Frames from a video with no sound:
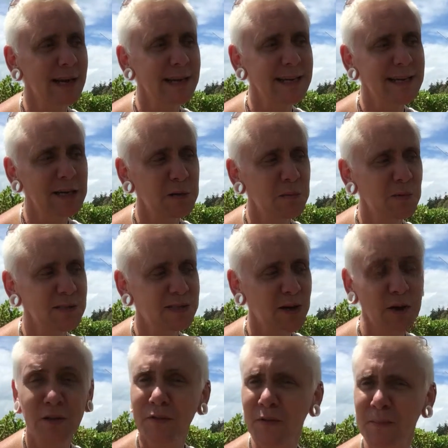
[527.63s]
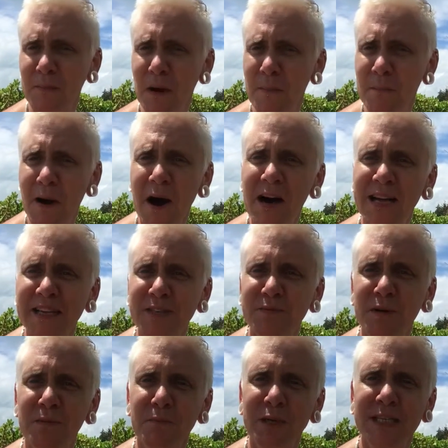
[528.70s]
like and what's going through my mind
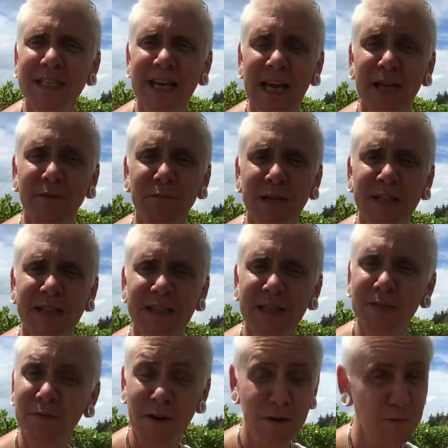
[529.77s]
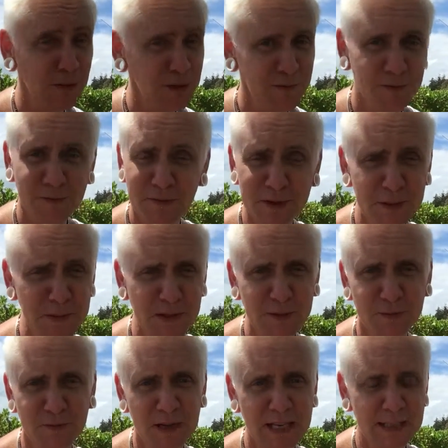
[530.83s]
when we stay with these very wonderful, very
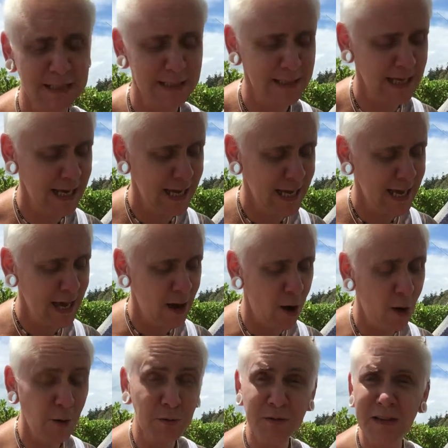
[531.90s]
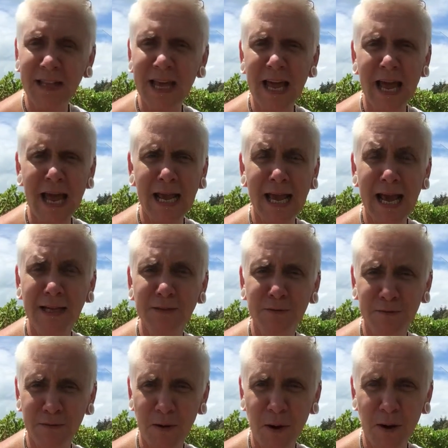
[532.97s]
special friends on their
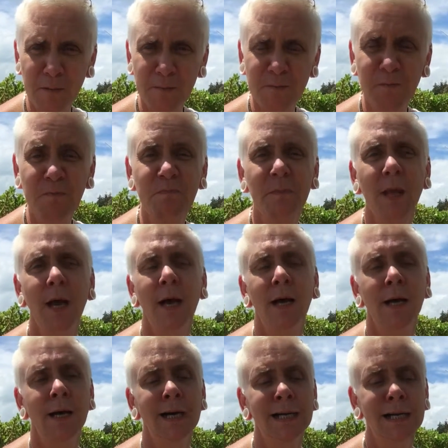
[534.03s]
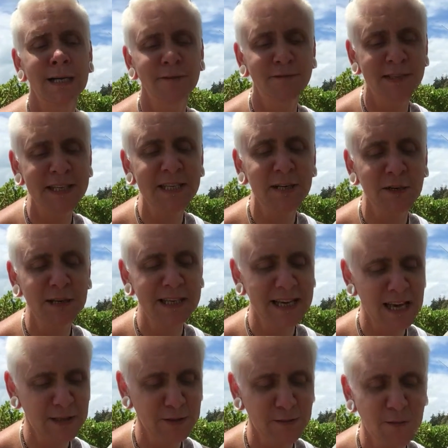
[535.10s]
cattle farm. A vegan on a
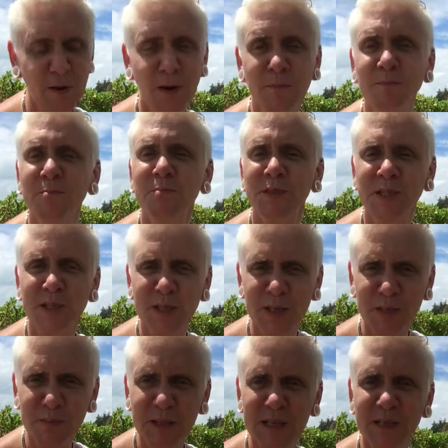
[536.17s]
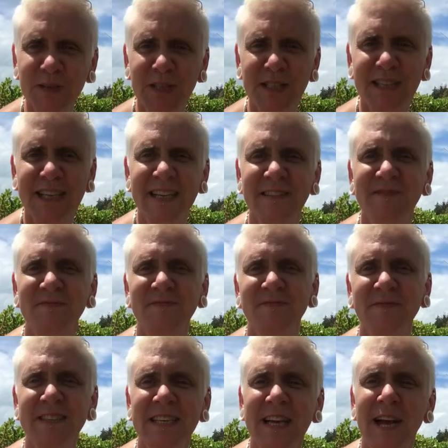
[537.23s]
cattle farm, it's going to be interesting.
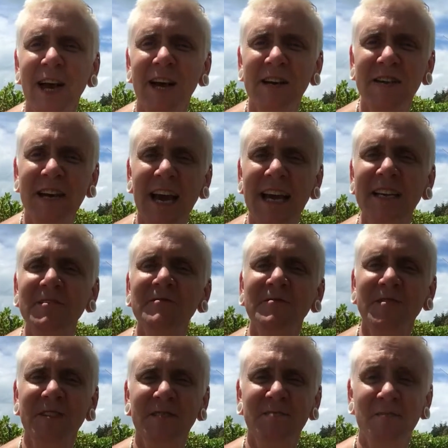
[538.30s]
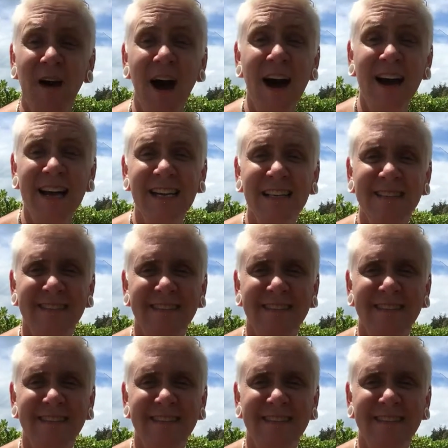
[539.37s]
Okay, so bye.